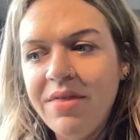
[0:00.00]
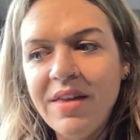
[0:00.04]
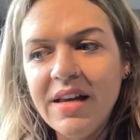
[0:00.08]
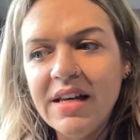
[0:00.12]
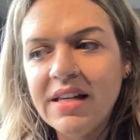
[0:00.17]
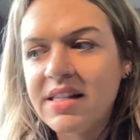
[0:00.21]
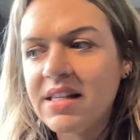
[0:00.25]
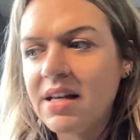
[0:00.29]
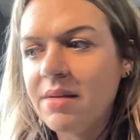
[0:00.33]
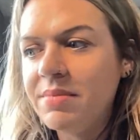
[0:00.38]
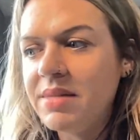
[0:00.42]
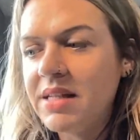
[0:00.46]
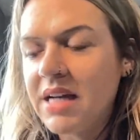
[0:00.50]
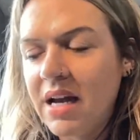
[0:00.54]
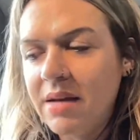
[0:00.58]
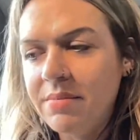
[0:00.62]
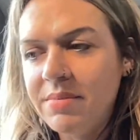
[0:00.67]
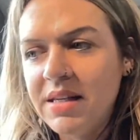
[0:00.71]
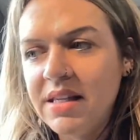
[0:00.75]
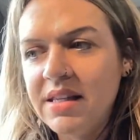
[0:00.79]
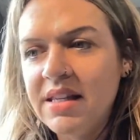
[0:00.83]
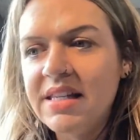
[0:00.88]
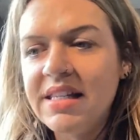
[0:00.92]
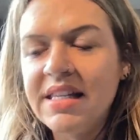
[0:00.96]
think
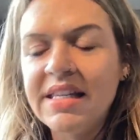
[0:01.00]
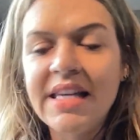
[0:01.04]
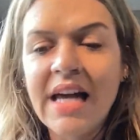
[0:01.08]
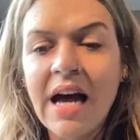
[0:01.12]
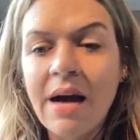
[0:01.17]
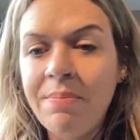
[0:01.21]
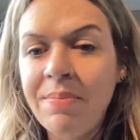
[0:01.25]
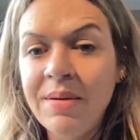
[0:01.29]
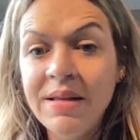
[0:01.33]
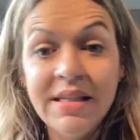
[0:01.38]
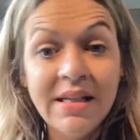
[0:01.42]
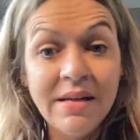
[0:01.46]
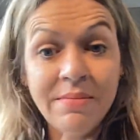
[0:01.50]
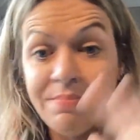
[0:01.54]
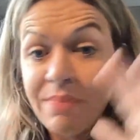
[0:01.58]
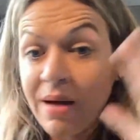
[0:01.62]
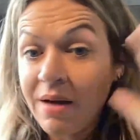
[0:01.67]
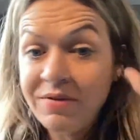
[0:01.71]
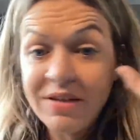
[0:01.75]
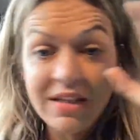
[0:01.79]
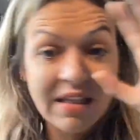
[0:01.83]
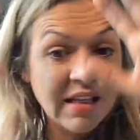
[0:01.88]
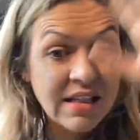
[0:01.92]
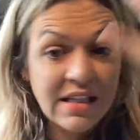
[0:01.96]
sometimes and this has happened in
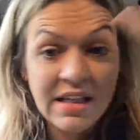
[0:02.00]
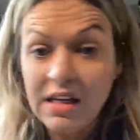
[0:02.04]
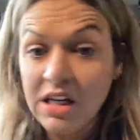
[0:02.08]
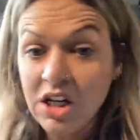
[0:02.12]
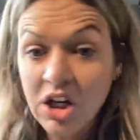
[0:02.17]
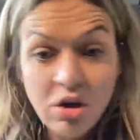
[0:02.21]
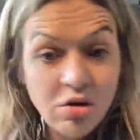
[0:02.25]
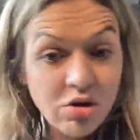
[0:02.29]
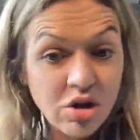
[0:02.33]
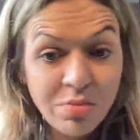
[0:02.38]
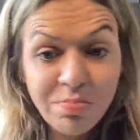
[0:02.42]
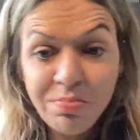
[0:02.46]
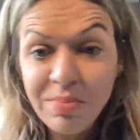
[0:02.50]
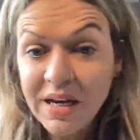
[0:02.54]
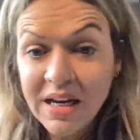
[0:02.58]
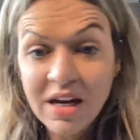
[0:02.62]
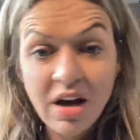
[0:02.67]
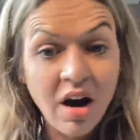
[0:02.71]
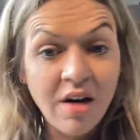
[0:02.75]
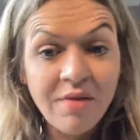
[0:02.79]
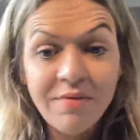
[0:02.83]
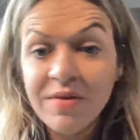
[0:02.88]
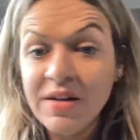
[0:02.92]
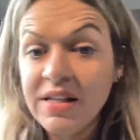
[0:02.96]
I've seen this in huge, big
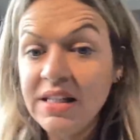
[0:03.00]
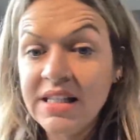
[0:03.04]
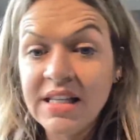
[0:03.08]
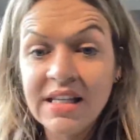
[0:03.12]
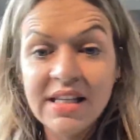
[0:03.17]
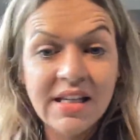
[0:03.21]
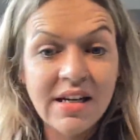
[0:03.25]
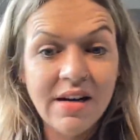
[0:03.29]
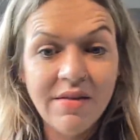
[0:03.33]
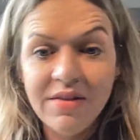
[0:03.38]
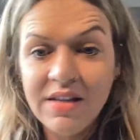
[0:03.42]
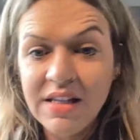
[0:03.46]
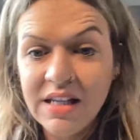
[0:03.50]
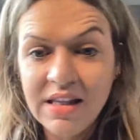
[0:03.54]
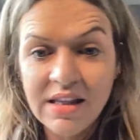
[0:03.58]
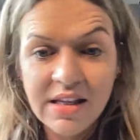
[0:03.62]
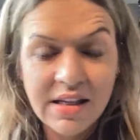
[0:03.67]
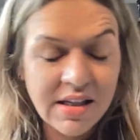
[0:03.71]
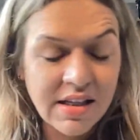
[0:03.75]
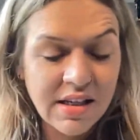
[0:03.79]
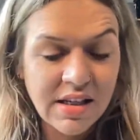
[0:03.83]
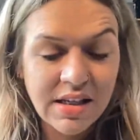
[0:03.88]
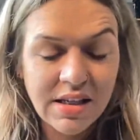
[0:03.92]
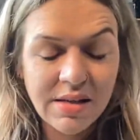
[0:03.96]
conferences, and I've seen
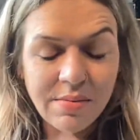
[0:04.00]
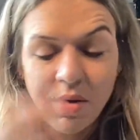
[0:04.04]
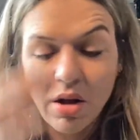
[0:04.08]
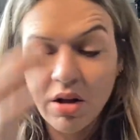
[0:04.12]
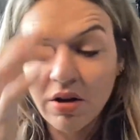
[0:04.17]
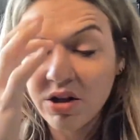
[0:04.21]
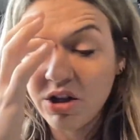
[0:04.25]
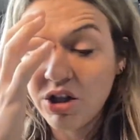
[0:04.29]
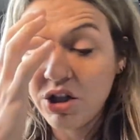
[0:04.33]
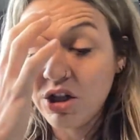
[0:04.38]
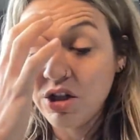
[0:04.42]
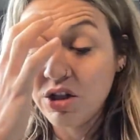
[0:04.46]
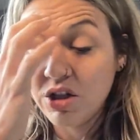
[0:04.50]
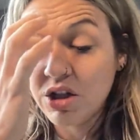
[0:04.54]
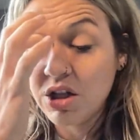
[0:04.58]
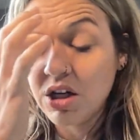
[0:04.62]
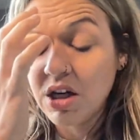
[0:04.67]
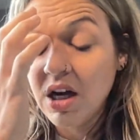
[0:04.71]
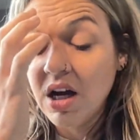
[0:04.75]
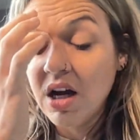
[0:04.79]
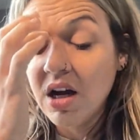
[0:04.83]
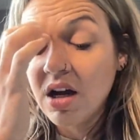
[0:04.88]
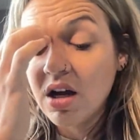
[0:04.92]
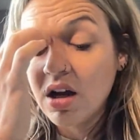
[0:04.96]
this in smaller church
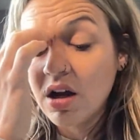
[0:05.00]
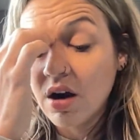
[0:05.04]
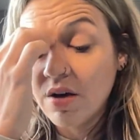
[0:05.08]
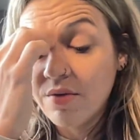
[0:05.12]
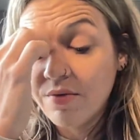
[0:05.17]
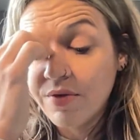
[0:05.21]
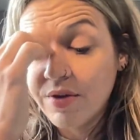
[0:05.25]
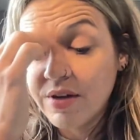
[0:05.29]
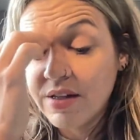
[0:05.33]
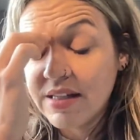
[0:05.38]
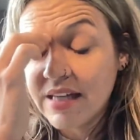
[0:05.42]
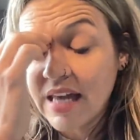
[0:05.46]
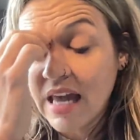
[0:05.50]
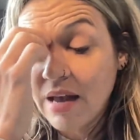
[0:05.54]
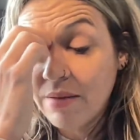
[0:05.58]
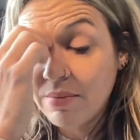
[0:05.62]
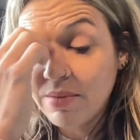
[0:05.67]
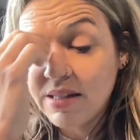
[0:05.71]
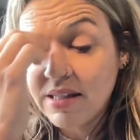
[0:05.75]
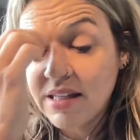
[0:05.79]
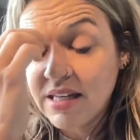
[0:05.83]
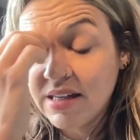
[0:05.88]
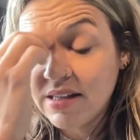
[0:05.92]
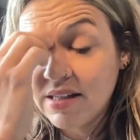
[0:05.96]
conference
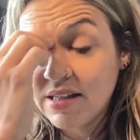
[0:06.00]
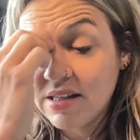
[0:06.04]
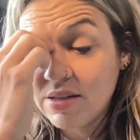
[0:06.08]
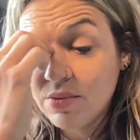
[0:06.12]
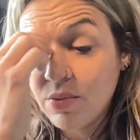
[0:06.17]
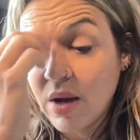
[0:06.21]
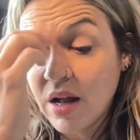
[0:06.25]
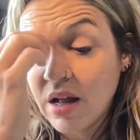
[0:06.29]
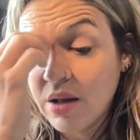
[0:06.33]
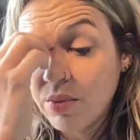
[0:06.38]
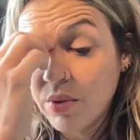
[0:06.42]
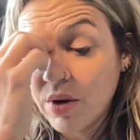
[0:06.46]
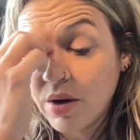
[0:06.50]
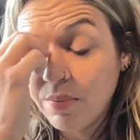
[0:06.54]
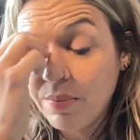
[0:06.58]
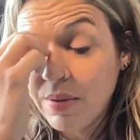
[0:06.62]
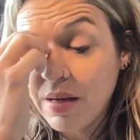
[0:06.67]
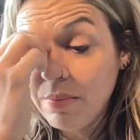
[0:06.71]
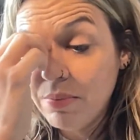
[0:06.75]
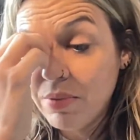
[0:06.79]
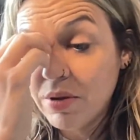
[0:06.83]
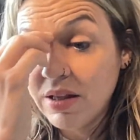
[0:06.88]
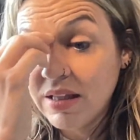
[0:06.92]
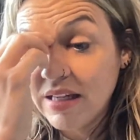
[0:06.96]
camps things as well, where
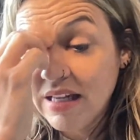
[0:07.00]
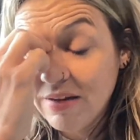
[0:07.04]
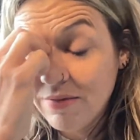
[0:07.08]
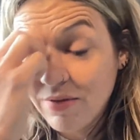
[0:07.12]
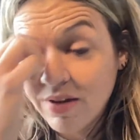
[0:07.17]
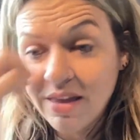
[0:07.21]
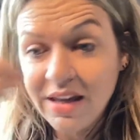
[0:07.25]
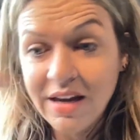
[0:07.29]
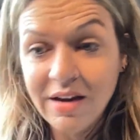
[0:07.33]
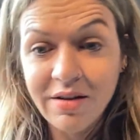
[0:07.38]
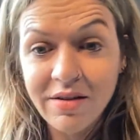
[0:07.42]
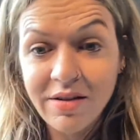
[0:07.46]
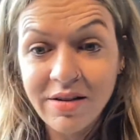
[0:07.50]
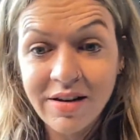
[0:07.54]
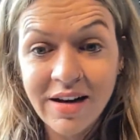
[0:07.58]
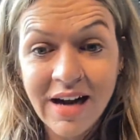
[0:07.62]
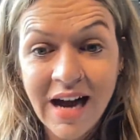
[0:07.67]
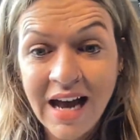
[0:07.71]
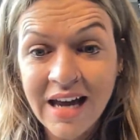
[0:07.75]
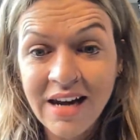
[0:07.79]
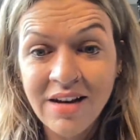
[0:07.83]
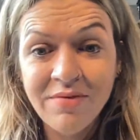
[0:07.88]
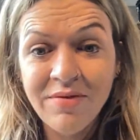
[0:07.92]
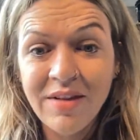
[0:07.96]
people leave and they're
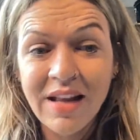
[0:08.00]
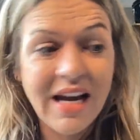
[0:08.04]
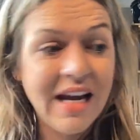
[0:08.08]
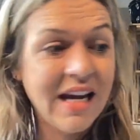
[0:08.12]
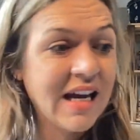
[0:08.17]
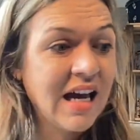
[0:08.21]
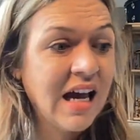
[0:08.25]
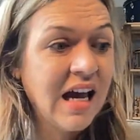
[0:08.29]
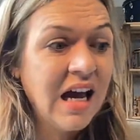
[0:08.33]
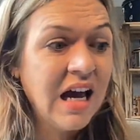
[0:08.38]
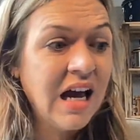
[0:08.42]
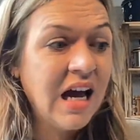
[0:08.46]
kind of like,